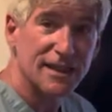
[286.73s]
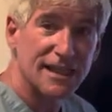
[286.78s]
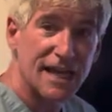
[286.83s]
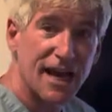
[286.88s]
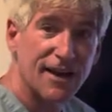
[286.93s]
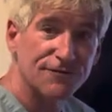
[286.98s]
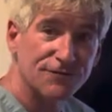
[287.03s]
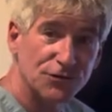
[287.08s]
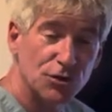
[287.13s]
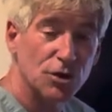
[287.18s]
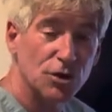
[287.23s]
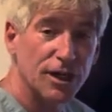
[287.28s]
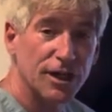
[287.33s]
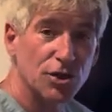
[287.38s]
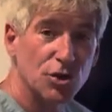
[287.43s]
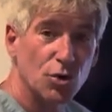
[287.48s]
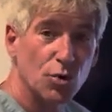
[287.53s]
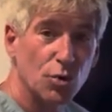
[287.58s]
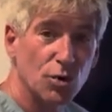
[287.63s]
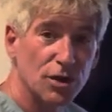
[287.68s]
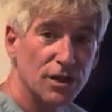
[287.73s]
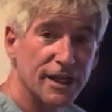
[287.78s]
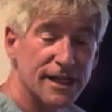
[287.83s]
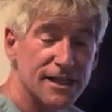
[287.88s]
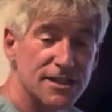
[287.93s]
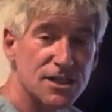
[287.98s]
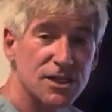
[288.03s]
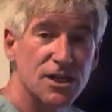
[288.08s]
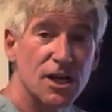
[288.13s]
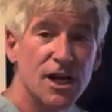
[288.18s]
that foot
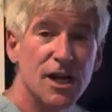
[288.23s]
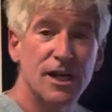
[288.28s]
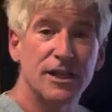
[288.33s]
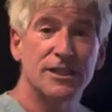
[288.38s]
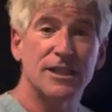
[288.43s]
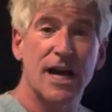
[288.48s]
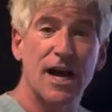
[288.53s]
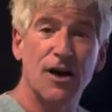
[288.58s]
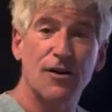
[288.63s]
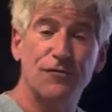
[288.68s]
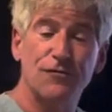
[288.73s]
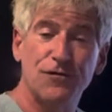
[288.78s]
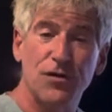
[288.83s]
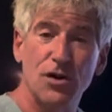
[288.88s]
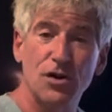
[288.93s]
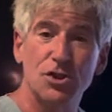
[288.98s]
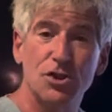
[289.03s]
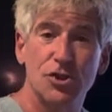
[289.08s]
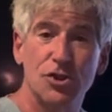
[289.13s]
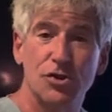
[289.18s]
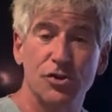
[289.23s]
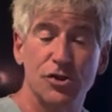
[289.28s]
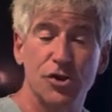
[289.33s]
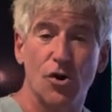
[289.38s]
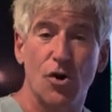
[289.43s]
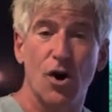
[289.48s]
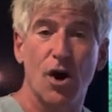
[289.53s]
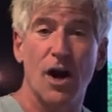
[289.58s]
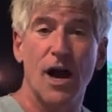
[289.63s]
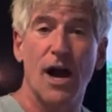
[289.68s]
correlates to how functional you
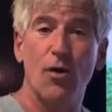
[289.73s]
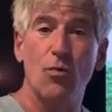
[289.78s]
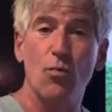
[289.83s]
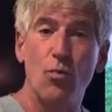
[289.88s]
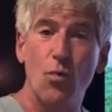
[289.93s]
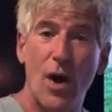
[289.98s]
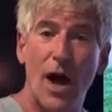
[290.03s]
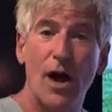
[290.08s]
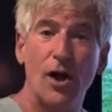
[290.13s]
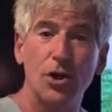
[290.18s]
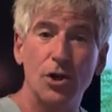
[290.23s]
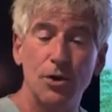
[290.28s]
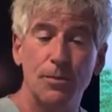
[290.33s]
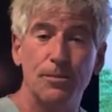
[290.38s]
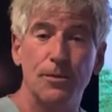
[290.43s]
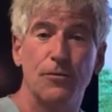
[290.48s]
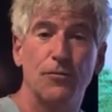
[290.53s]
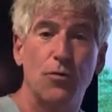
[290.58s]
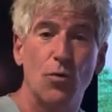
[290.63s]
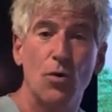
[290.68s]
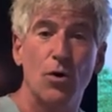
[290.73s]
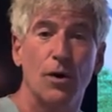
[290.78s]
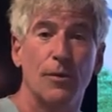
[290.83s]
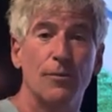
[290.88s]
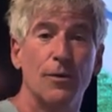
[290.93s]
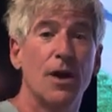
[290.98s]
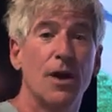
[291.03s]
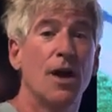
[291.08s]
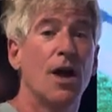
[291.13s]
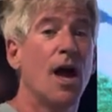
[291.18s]
are, how well you perform.
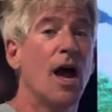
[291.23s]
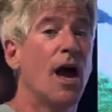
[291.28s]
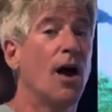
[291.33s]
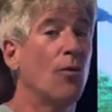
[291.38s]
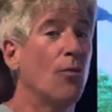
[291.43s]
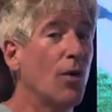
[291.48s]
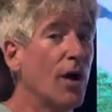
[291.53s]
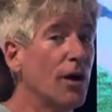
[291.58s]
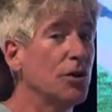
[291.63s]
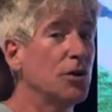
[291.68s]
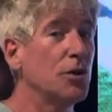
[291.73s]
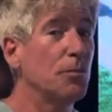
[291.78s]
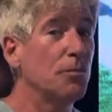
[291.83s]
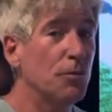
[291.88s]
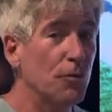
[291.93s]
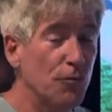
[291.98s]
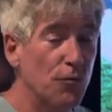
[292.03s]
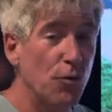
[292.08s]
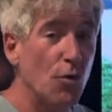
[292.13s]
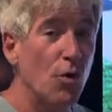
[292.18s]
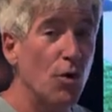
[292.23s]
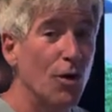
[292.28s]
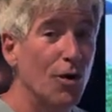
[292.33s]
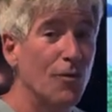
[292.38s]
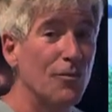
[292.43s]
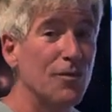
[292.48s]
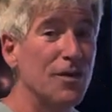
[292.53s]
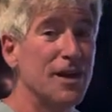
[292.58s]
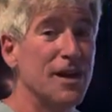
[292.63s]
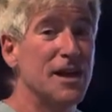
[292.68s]
How well you
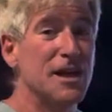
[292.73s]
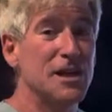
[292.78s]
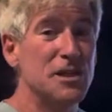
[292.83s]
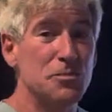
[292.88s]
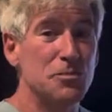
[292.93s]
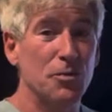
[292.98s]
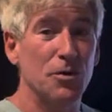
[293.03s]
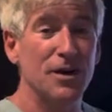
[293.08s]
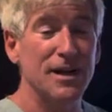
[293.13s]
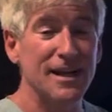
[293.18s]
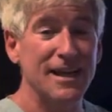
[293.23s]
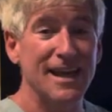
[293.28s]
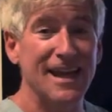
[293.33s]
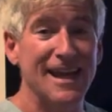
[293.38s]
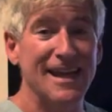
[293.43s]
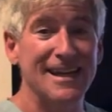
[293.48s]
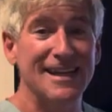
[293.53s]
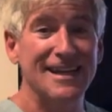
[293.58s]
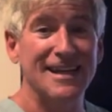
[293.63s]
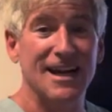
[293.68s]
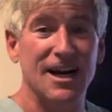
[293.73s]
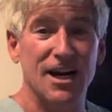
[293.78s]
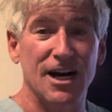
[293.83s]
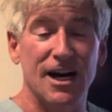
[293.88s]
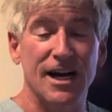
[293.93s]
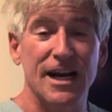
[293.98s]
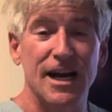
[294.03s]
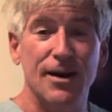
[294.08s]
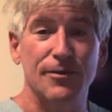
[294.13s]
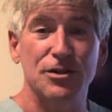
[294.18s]
perform is predicated
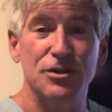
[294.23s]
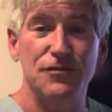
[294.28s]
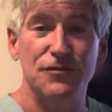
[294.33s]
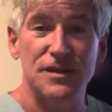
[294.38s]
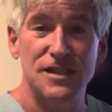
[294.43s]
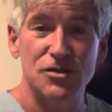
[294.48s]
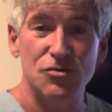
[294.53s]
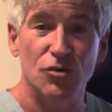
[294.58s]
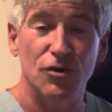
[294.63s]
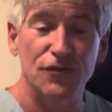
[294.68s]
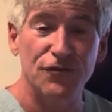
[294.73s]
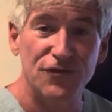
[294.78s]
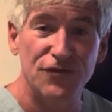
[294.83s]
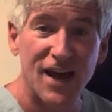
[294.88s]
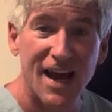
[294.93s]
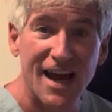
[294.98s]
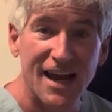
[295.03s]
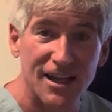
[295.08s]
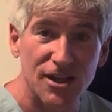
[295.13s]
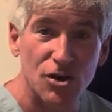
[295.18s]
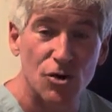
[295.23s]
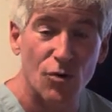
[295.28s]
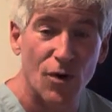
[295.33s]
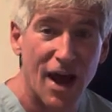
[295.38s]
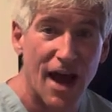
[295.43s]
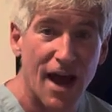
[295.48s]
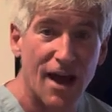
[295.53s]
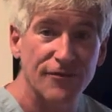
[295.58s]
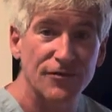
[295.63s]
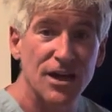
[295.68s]
on how much visceral fat you
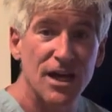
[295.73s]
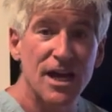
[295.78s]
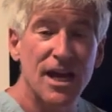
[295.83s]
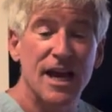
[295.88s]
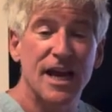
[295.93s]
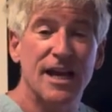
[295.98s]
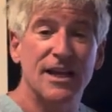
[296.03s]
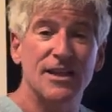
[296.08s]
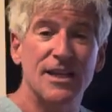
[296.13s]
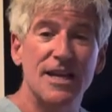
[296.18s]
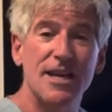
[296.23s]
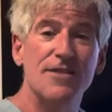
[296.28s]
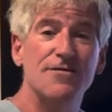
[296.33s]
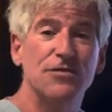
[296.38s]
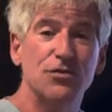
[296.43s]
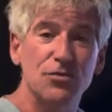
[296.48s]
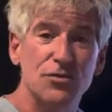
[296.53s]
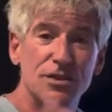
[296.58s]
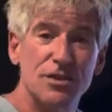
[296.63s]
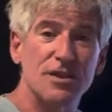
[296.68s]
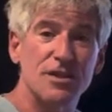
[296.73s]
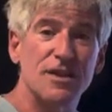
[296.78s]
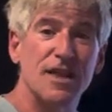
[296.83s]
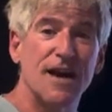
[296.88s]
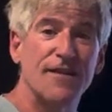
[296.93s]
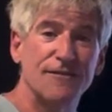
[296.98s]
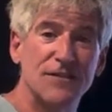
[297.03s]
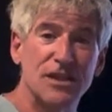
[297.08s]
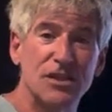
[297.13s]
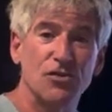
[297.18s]
have. And the influence of
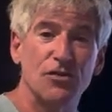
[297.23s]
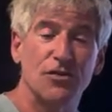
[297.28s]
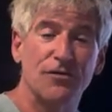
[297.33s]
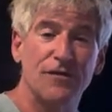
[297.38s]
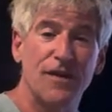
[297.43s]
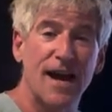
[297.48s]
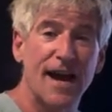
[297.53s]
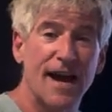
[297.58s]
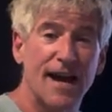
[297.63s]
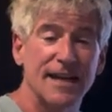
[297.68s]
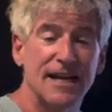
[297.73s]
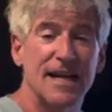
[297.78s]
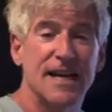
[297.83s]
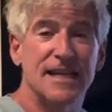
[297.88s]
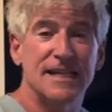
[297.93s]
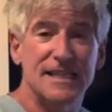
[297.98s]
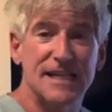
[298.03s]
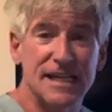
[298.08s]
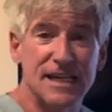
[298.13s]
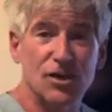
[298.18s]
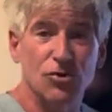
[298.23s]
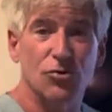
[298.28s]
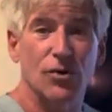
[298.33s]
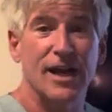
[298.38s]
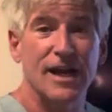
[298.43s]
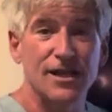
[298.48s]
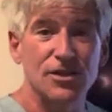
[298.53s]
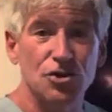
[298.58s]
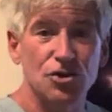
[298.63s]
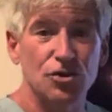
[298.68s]
that visceral fat
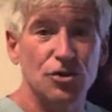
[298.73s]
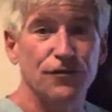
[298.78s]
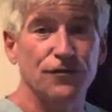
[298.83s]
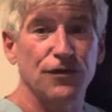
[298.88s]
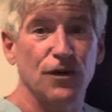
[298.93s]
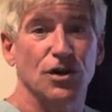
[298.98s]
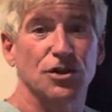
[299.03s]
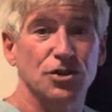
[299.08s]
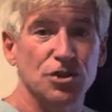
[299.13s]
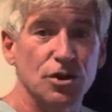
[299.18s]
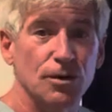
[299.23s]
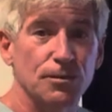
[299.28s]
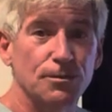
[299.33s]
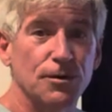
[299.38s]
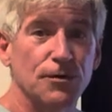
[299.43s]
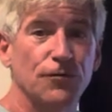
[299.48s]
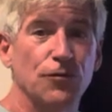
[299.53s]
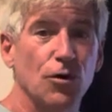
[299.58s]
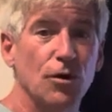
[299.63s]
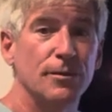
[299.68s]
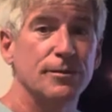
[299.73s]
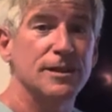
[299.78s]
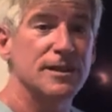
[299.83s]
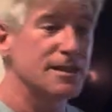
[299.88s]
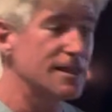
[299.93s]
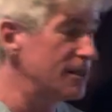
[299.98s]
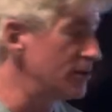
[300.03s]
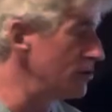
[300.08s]
degrades your functional performance and